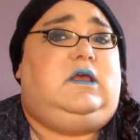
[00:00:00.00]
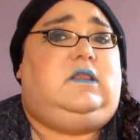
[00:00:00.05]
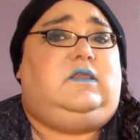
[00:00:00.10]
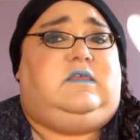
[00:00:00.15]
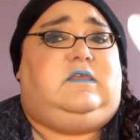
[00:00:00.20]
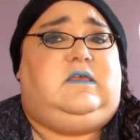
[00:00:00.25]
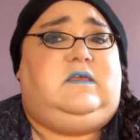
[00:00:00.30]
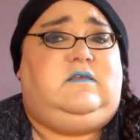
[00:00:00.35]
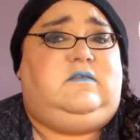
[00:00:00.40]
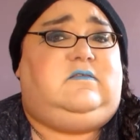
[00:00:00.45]

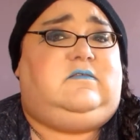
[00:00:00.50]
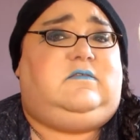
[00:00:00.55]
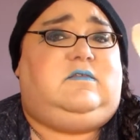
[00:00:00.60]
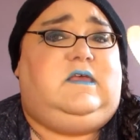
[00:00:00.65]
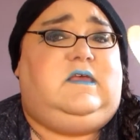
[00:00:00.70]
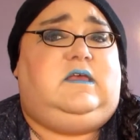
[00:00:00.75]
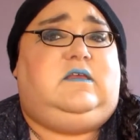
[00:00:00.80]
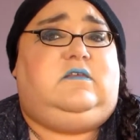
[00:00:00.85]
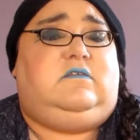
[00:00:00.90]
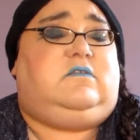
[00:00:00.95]
These
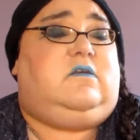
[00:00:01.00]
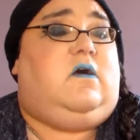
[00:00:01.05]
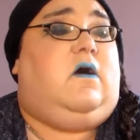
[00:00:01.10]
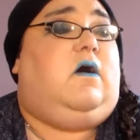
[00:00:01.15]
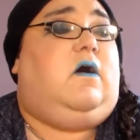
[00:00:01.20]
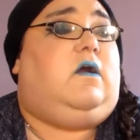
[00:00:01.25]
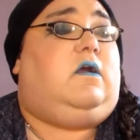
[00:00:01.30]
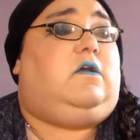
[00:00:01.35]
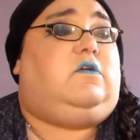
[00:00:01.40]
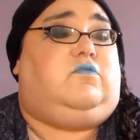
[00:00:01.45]
things
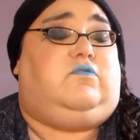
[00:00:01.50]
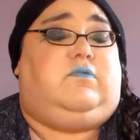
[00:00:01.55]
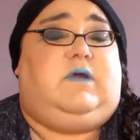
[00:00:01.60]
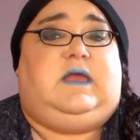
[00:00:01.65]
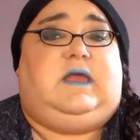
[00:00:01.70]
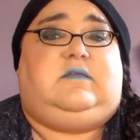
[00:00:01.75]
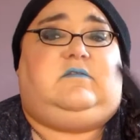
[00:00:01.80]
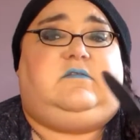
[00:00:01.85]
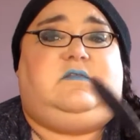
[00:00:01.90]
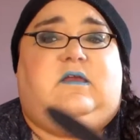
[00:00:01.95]
are
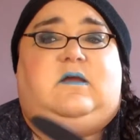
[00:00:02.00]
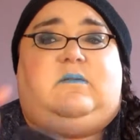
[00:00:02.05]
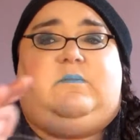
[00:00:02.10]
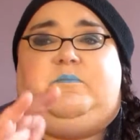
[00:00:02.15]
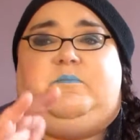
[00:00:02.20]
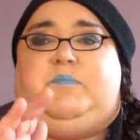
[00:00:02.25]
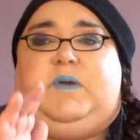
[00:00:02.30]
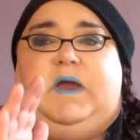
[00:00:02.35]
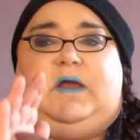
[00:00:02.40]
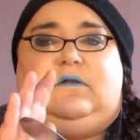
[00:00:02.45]
great.
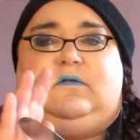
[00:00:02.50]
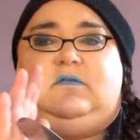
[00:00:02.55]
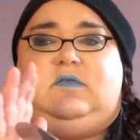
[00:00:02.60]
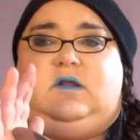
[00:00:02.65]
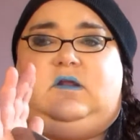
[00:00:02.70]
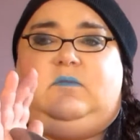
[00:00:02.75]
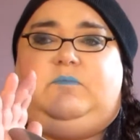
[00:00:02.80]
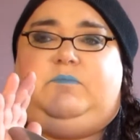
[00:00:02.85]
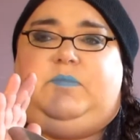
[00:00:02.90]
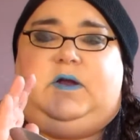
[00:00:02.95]
They're better
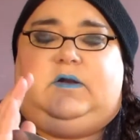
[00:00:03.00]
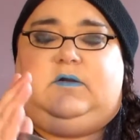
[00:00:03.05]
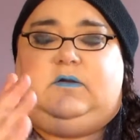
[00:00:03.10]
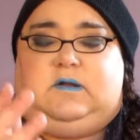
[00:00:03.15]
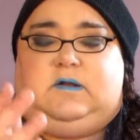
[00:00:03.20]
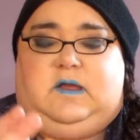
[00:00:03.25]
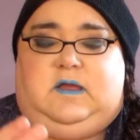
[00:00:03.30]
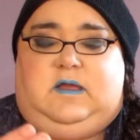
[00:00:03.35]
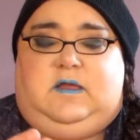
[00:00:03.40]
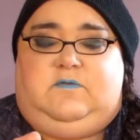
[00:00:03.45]
than a butter
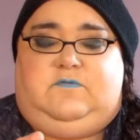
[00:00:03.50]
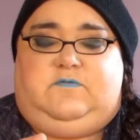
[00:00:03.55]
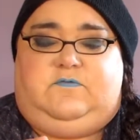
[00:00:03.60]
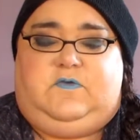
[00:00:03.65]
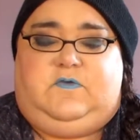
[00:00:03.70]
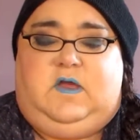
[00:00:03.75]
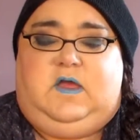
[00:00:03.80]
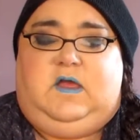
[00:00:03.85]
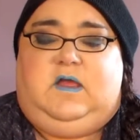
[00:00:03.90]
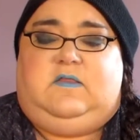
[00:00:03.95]

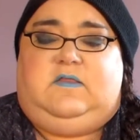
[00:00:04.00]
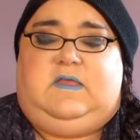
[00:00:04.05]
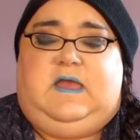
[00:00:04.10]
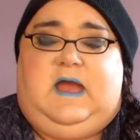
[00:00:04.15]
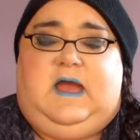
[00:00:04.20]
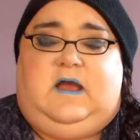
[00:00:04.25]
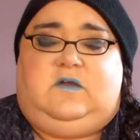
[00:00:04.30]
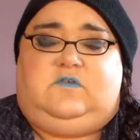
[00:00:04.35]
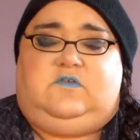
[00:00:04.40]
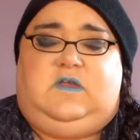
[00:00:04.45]
knife. They
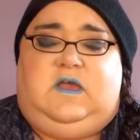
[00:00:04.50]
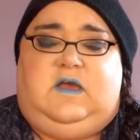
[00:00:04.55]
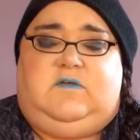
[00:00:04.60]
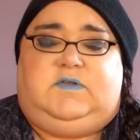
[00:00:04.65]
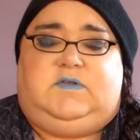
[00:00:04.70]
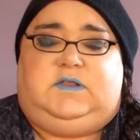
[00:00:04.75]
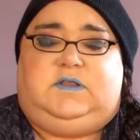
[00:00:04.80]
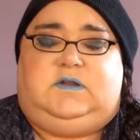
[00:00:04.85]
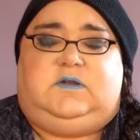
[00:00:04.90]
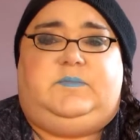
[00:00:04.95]
actually have a
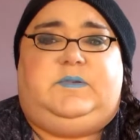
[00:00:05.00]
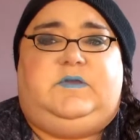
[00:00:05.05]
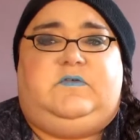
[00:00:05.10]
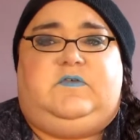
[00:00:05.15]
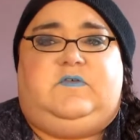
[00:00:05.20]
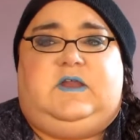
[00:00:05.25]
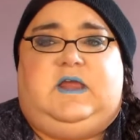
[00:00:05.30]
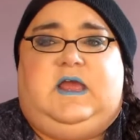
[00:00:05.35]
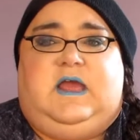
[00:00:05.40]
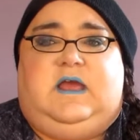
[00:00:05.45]
little bit of
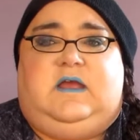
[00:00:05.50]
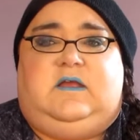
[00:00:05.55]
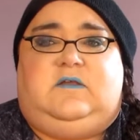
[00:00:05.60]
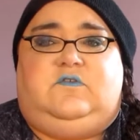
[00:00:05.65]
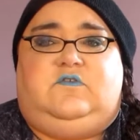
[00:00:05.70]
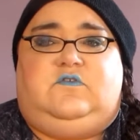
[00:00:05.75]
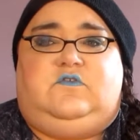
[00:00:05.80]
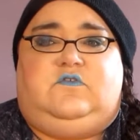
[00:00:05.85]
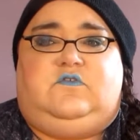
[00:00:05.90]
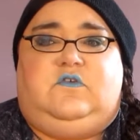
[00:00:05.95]
an
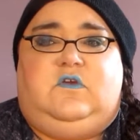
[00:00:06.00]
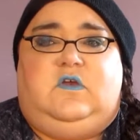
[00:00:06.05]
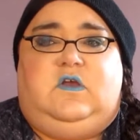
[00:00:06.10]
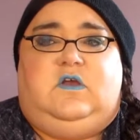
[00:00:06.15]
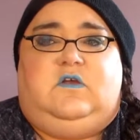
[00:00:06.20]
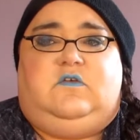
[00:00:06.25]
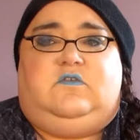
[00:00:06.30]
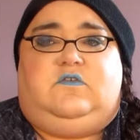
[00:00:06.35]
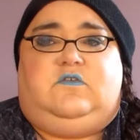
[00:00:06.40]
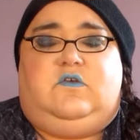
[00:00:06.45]
edge.
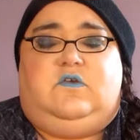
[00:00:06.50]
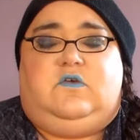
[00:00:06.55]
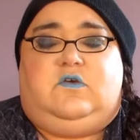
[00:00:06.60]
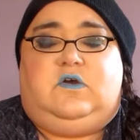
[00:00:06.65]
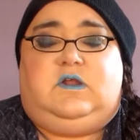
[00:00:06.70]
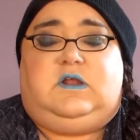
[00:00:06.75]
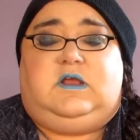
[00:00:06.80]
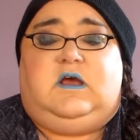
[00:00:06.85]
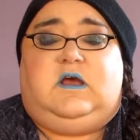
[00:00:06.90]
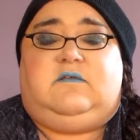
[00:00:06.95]
So you
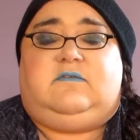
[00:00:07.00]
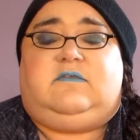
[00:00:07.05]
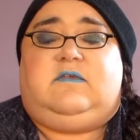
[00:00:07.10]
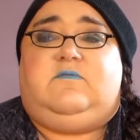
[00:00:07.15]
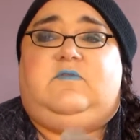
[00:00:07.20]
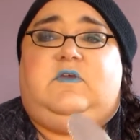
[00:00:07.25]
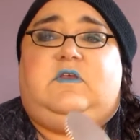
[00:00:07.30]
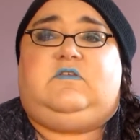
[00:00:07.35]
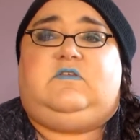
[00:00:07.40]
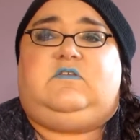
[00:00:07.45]
could cut
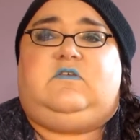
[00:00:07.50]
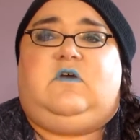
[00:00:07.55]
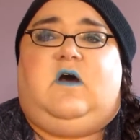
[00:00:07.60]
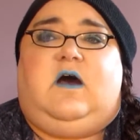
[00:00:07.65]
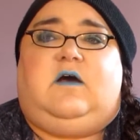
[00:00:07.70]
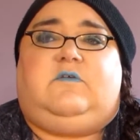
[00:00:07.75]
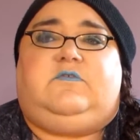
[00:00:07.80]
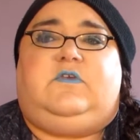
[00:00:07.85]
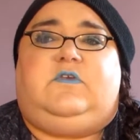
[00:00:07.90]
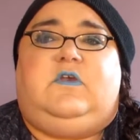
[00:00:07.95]
something
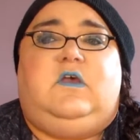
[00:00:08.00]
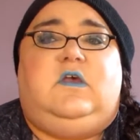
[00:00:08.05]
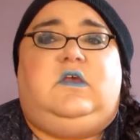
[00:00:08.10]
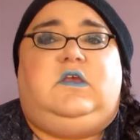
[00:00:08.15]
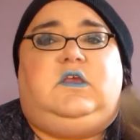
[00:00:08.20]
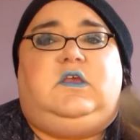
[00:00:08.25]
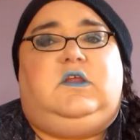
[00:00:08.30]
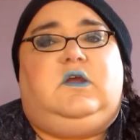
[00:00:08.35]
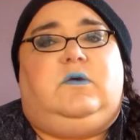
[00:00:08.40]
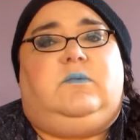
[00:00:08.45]
soft.
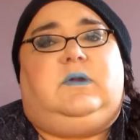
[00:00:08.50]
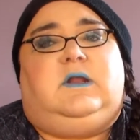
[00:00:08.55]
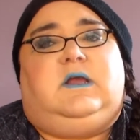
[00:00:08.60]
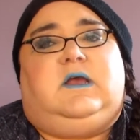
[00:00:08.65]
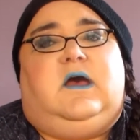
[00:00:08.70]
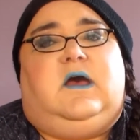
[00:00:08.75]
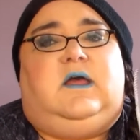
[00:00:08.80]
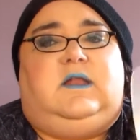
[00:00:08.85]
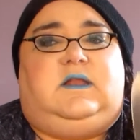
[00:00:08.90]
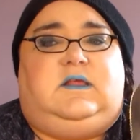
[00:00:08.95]
You don't want to
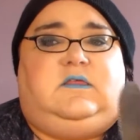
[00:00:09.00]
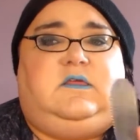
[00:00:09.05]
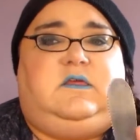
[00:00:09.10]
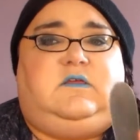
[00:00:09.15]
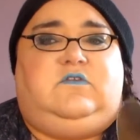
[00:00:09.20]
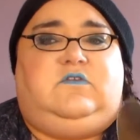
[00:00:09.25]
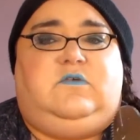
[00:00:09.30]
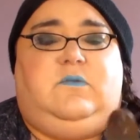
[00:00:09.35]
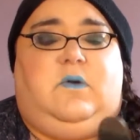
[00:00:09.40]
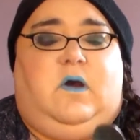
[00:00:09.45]
cut anything
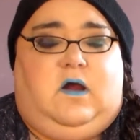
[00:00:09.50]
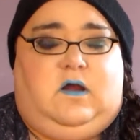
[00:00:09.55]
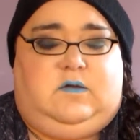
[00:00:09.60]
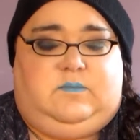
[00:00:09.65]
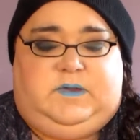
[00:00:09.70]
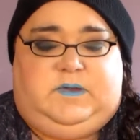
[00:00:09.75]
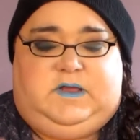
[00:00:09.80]
too hard